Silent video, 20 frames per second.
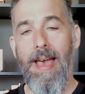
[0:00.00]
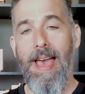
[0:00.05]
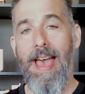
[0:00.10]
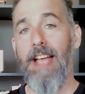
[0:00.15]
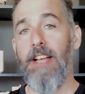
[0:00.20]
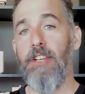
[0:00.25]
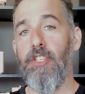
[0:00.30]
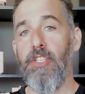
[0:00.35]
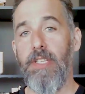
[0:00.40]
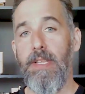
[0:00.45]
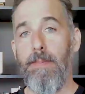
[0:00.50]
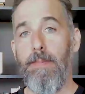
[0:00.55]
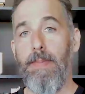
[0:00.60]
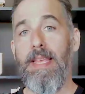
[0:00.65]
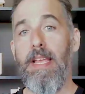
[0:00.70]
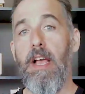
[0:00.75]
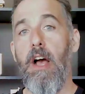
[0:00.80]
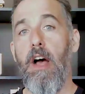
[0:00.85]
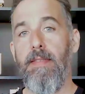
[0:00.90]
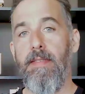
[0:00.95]
actually
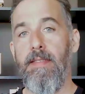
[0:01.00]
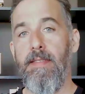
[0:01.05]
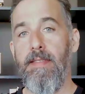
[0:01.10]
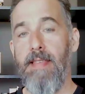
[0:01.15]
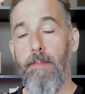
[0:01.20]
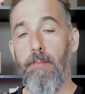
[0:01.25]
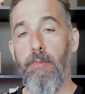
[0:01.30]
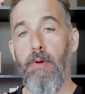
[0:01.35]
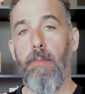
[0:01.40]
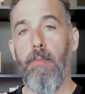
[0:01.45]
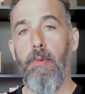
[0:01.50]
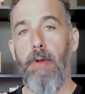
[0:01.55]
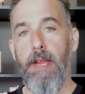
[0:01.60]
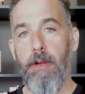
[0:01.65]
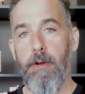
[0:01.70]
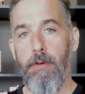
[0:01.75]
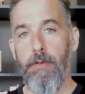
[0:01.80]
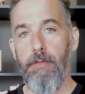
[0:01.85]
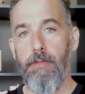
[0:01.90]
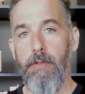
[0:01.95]
be on separate
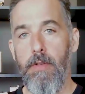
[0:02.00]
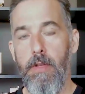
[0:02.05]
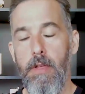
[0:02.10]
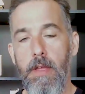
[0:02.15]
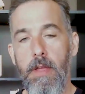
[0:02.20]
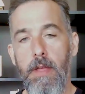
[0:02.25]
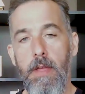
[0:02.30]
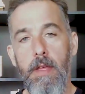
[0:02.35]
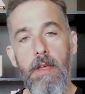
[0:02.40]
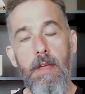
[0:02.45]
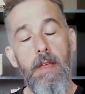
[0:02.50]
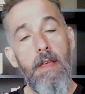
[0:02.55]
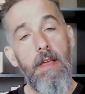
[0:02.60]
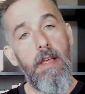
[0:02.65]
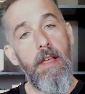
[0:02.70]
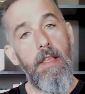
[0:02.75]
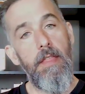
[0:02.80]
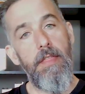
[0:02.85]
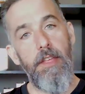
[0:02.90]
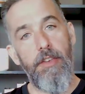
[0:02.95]
breakers.
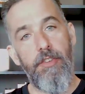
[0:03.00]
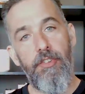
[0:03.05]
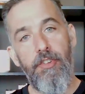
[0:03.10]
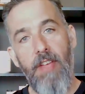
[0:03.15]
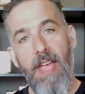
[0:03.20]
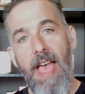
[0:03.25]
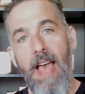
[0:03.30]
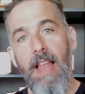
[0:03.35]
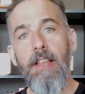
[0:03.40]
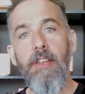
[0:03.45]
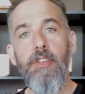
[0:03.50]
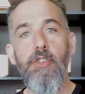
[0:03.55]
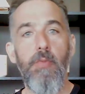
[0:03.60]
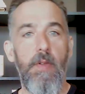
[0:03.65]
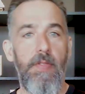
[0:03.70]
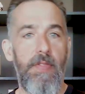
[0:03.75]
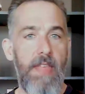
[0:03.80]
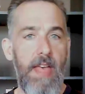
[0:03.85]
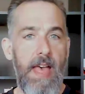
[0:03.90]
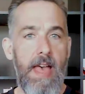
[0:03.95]
The challenge
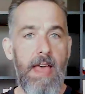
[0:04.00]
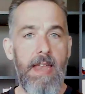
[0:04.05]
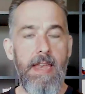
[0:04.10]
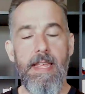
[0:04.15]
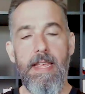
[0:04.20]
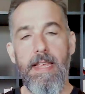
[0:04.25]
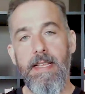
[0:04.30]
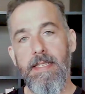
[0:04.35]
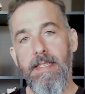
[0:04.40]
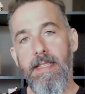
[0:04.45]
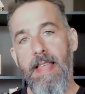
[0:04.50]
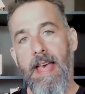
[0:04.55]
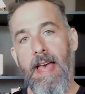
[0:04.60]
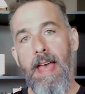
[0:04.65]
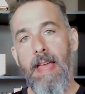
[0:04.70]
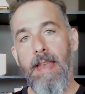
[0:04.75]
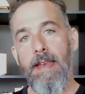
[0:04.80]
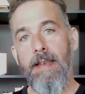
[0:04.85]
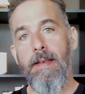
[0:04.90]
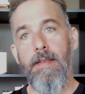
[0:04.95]
with that is
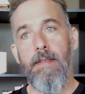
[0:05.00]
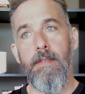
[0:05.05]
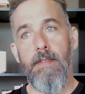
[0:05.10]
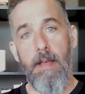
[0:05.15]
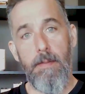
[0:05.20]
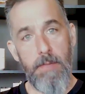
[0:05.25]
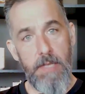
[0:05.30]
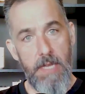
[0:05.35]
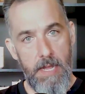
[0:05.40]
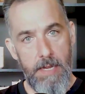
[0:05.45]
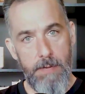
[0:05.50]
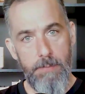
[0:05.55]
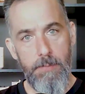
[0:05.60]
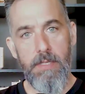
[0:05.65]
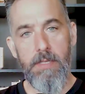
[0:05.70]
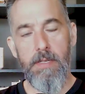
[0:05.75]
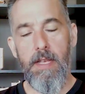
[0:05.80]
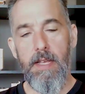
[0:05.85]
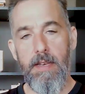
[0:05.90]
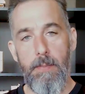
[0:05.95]
that
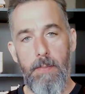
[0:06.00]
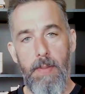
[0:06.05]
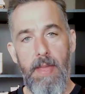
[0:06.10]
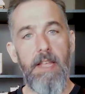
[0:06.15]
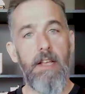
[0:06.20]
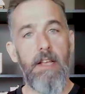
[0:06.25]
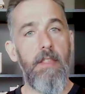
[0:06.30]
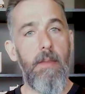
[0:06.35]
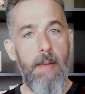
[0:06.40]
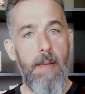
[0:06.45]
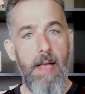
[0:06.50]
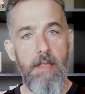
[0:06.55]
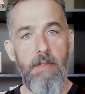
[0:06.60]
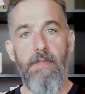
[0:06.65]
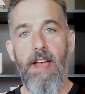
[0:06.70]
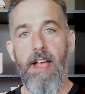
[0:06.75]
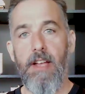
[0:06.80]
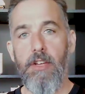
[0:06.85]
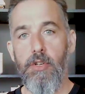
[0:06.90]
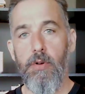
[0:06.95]
sometimes, and depending on the
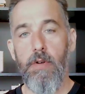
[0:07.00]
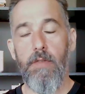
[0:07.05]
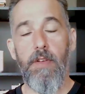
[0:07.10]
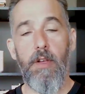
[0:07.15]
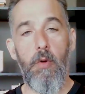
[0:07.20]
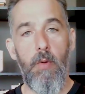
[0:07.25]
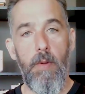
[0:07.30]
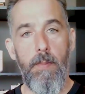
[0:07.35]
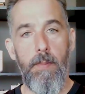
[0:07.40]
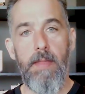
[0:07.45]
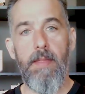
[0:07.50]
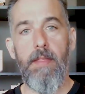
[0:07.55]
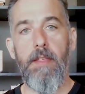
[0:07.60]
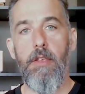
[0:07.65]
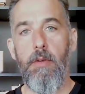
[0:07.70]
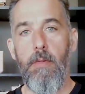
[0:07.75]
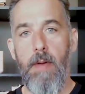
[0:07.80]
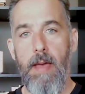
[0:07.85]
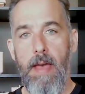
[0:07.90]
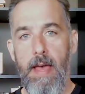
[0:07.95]
manufacturer of equipment that
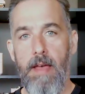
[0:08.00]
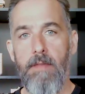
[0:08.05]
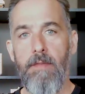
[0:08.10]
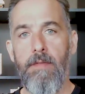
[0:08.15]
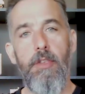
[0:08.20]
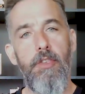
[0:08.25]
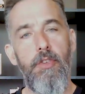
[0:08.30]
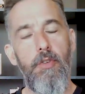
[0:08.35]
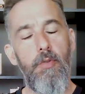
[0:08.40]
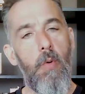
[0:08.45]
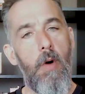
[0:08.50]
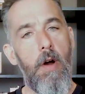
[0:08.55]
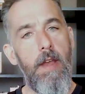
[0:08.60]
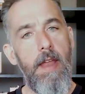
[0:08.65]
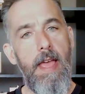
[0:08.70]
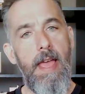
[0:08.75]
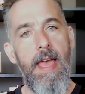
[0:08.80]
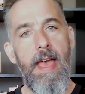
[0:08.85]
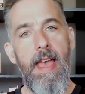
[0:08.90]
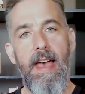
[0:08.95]
you have, you want
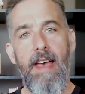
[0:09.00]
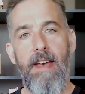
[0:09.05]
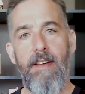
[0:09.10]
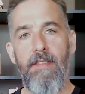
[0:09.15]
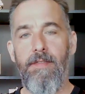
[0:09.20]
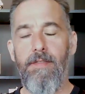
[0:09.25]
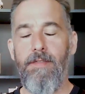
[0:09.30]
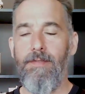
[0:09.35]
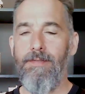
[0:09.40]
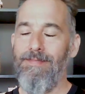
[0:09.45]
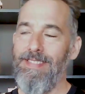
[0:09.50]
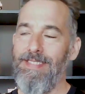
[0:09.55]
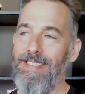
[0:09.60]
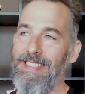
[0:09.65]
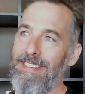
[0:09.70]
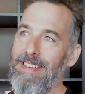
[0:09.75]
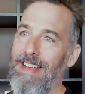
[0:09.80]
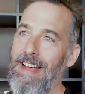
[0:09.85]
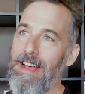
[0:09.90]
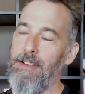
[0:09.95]
to have,
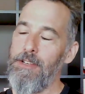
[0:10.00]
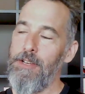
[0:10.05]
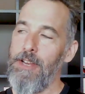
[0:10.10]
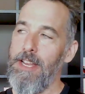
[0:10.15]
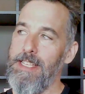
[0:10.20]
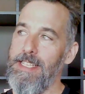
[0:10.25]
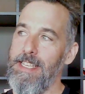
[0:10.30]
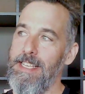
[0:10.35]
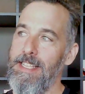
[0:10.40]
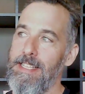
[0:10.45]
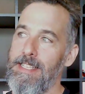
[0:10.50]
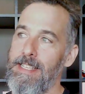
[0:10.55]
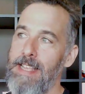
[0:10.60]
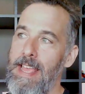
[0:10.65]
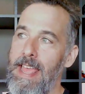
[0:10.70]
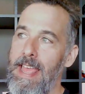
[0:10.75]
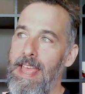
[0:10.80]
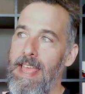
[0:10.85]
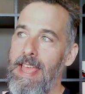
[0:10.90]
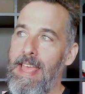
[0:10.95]
how should I say this?
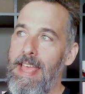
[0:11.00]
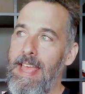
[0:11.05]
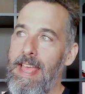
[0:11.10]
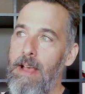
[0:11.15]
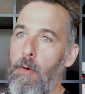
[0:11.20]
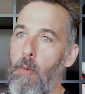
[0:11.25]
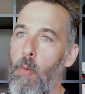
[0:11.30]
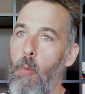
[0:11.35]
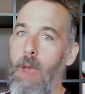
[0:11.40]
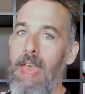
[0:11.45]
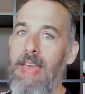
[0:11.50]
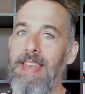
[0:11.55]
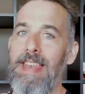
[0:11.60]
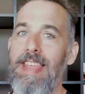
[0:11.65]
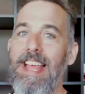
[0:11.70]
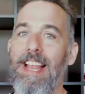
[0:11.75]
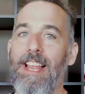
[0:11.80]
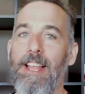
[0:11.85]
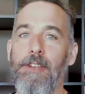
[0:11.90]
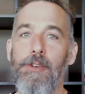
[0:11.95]
When
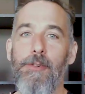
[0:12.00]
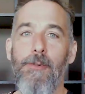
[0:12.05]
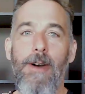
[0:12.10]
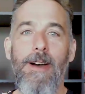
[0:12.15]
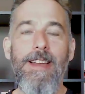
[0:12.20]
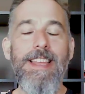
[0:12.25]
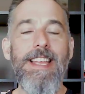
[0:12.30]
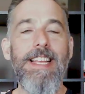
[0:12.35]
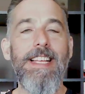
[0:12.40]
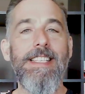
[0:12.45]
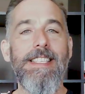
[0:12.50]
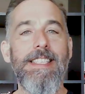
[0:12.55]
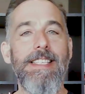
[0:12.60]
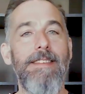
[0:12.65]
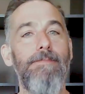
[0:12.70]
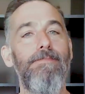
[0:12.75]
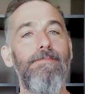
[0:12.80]
electronics